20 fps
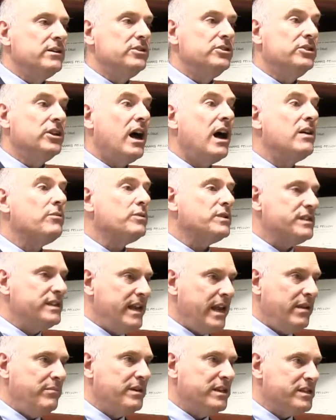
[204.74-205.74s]
John was
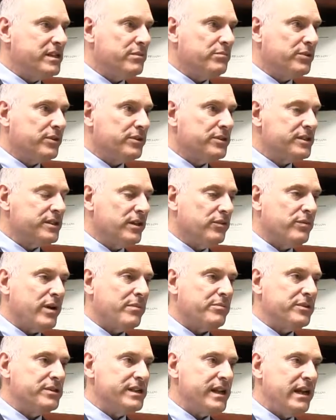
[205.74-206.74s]
named as the personal
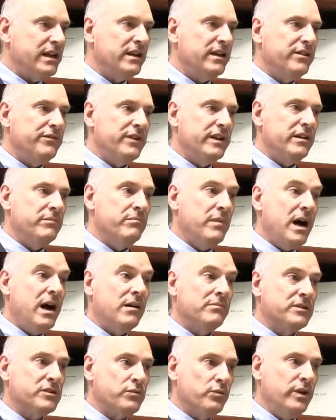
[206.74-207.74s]
representative in
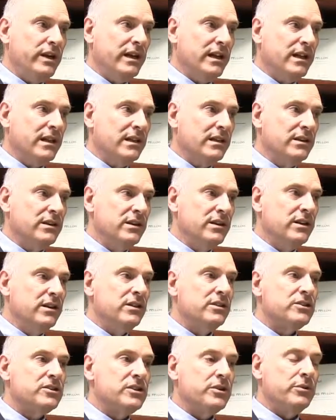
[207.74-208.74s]
Mom's will,
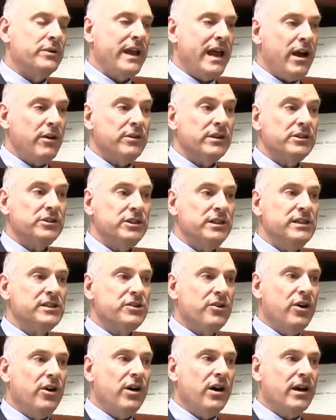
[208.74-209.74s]
so now that she's
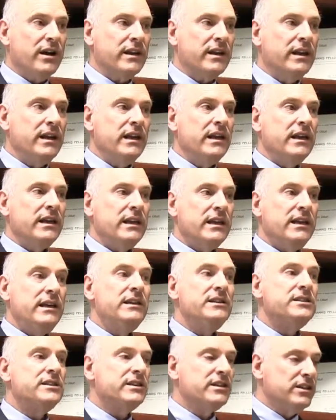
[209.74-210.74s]
gone,
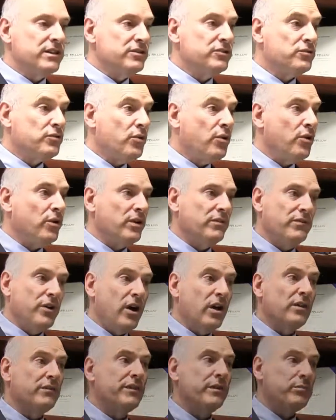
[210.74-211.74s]
he's in control of
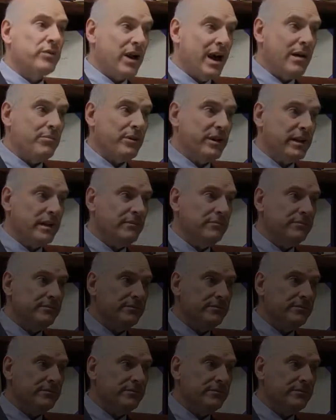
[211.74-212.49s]
all of the property.